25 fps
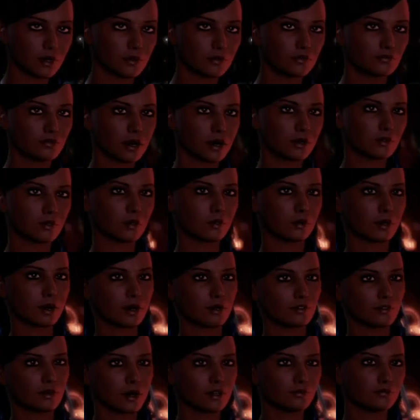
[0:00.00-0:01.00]
your
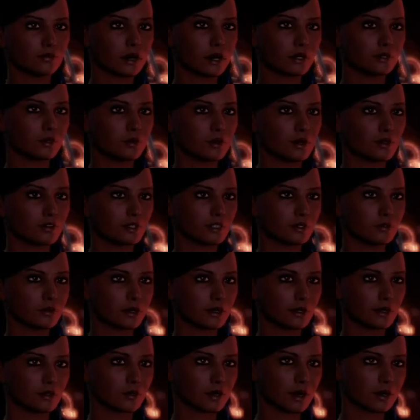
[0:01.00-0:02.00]
messages and managing
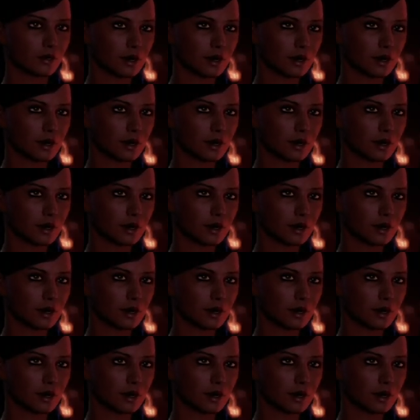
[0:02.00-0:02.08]
strategic